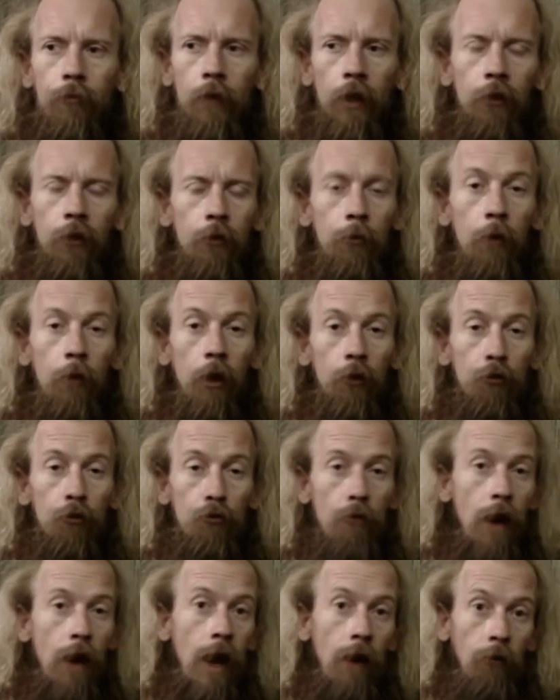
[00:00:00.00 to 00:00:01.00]
it's much
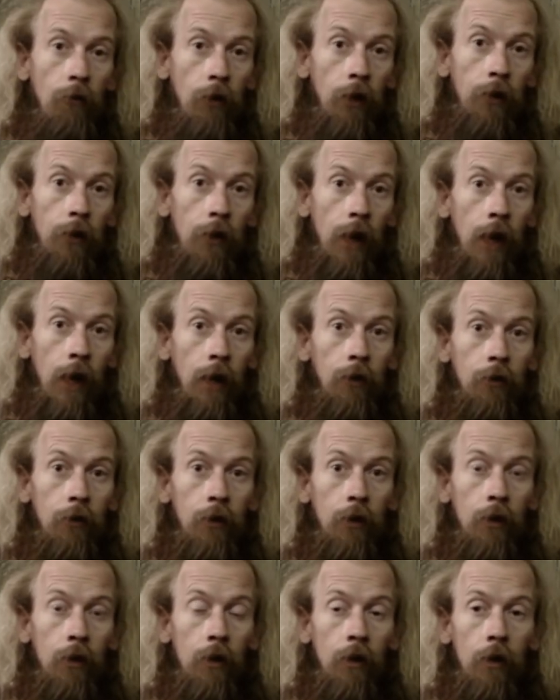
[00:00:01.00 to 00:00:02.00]
rarer that
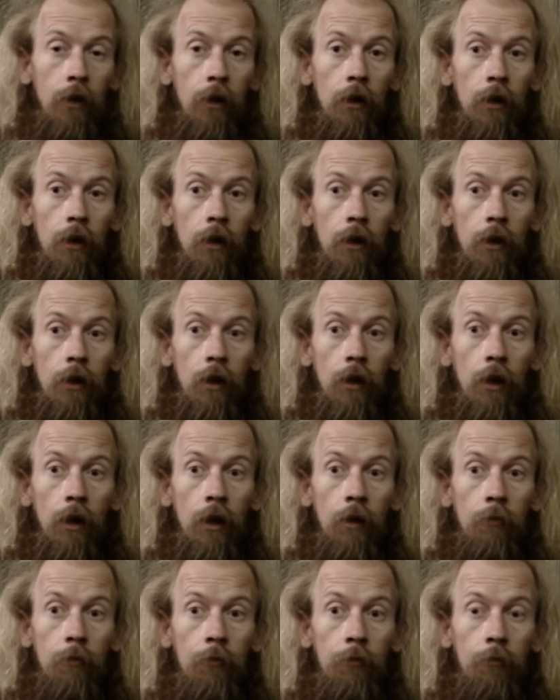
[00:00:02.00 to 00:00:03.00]

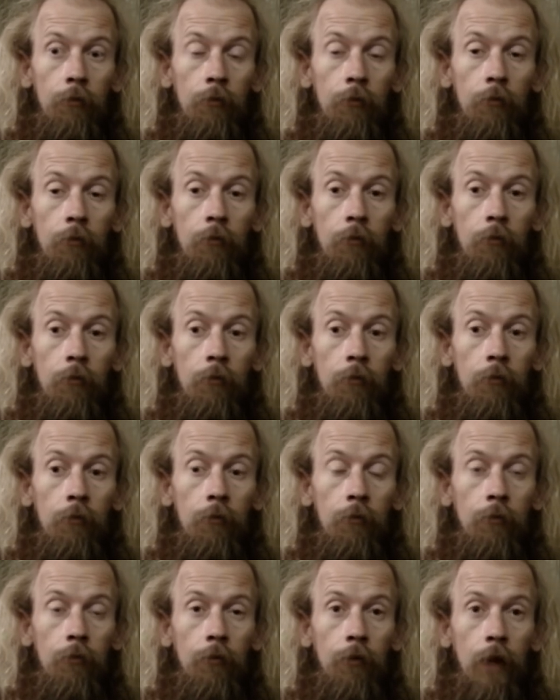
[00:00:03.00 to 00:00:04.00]
um,
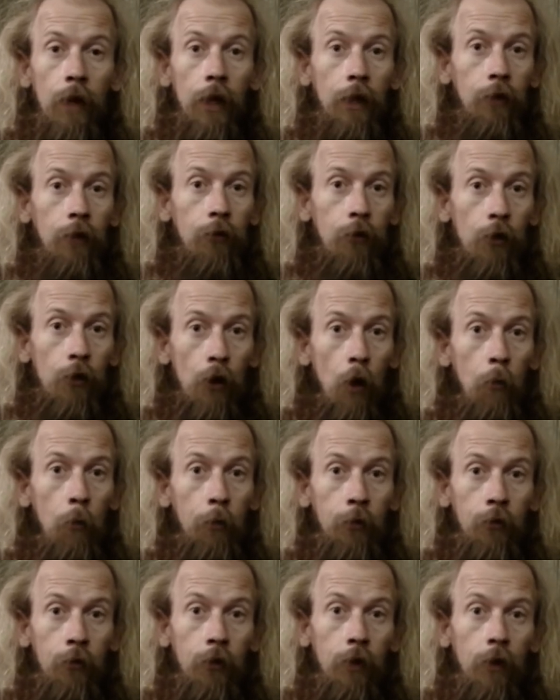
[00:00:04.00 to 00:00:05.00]
that it's the
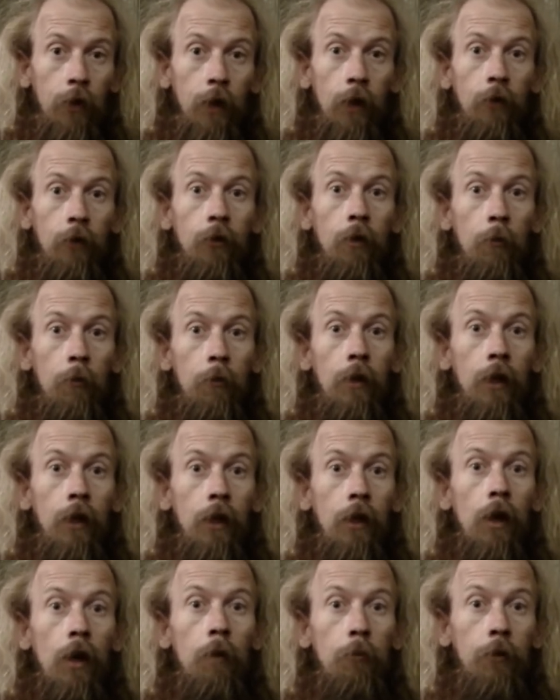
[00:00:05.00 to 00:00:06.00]
opposite that something
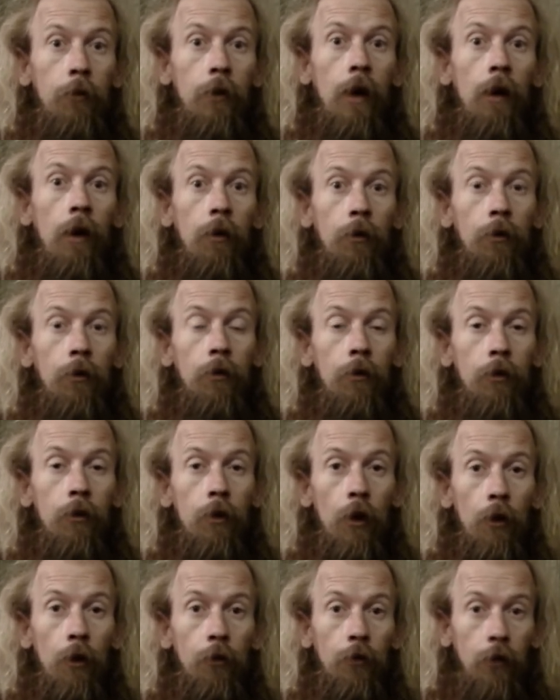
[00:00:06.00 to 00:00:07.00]
comes out and
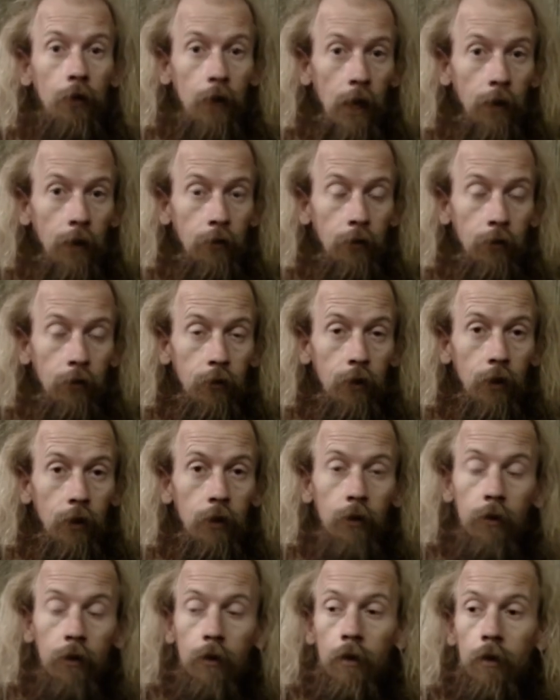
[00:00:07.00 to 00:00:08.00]
goes against it,
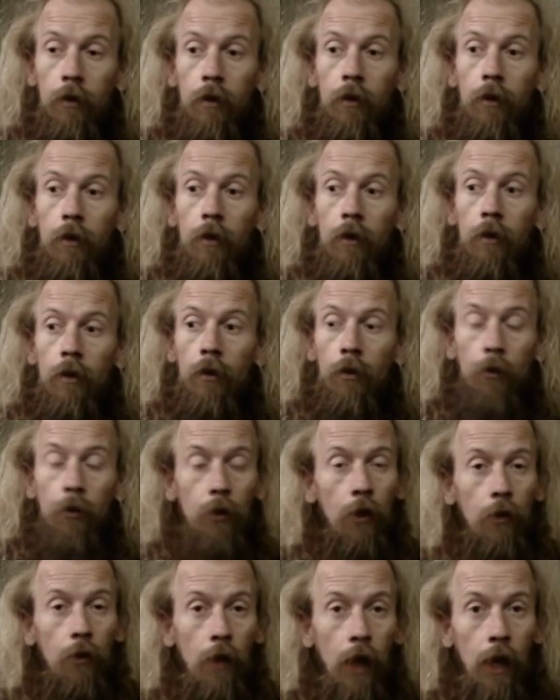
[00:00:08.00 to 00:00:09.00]

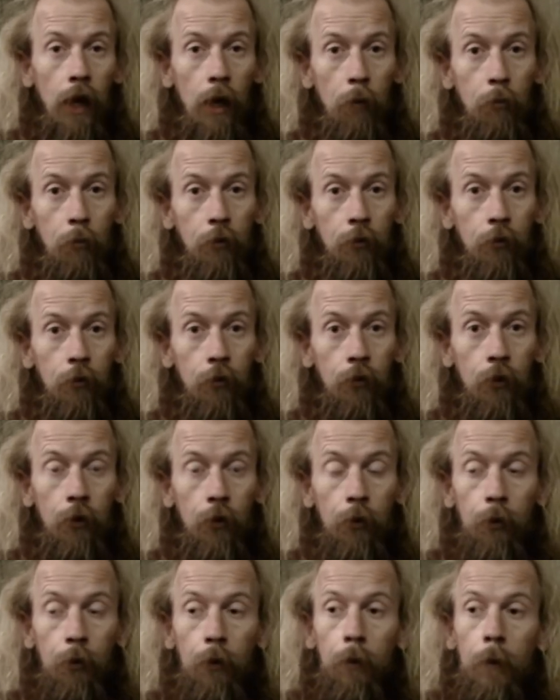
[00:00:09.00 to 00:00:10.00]
although that happens
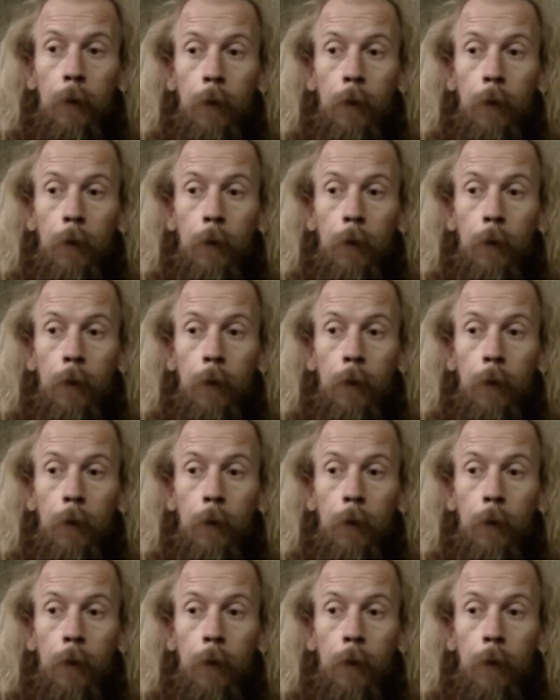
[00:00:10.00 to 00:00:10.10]
too.